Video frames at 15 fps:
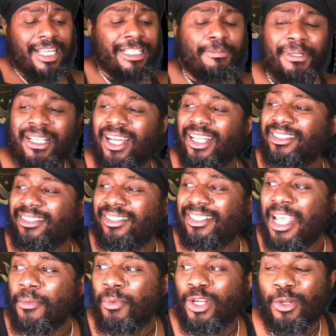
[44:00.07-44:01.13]
That's because
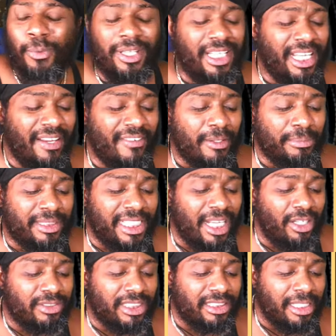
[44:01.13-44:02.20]
they want to relieve
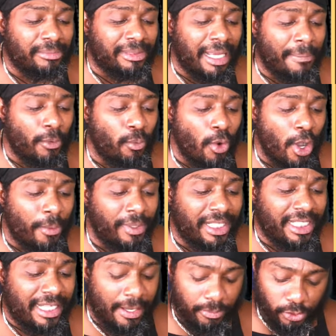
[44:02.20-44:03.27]
themselves of some type of
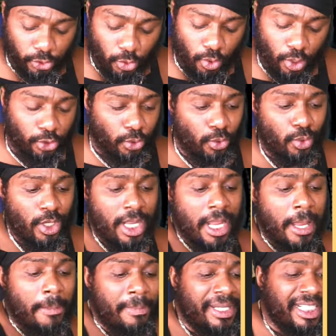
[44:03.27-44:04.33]
worry that they was going through.
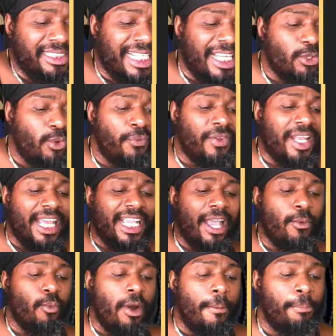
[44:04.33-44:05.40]
Because I do feel like
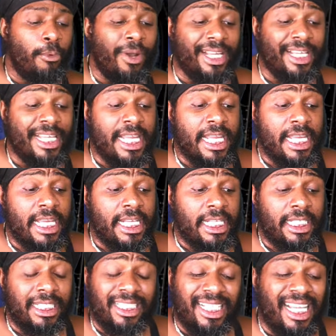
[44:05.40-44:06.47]
at one point,
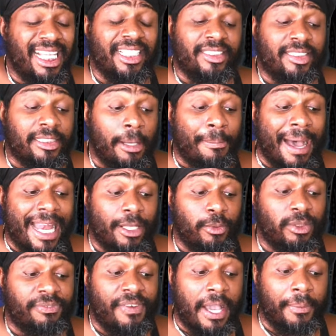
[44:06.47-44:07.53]
either somebody
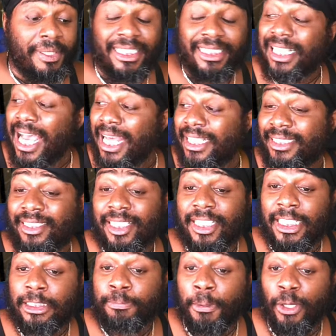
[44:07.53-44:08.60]
was very dishonest to
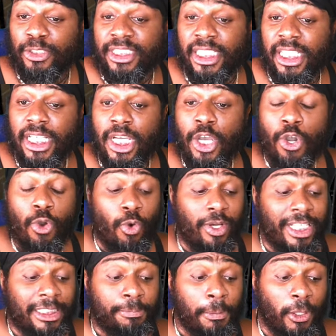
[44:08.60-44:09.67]
this person,
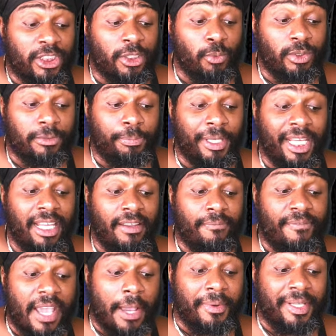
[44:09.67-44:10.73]
or this person was
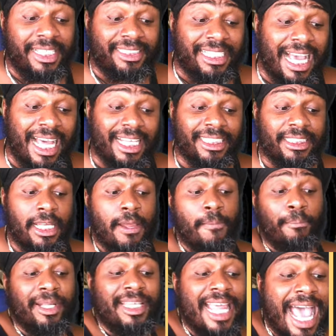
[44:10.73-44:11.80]
being very dishonest.
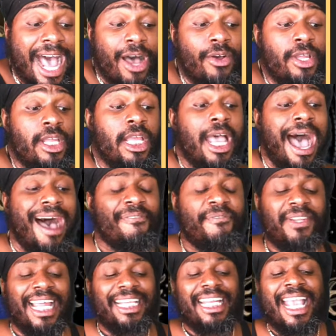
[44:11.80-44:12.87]
But now, I
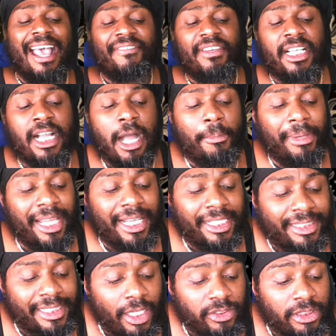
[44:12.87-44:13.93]
feel like they have to come in
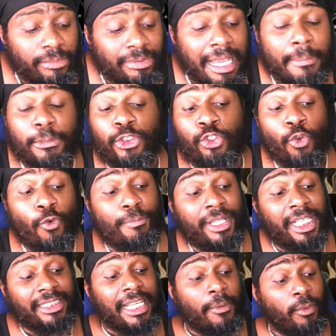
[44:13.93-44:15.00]
and tell some type of truth
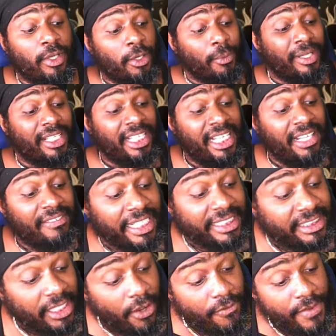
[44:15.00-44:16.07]
because they want to relieve
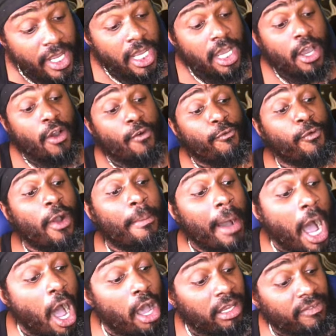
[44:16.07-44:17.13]
themselves from
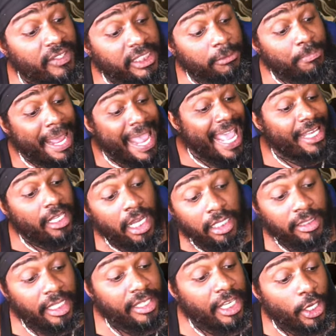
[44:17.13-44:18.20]
all of this bad
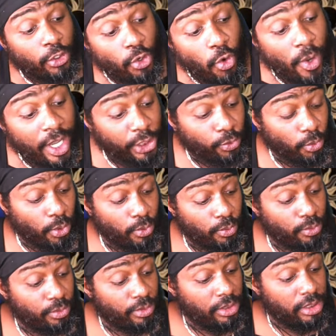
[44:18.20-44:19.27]
luck that they're going through.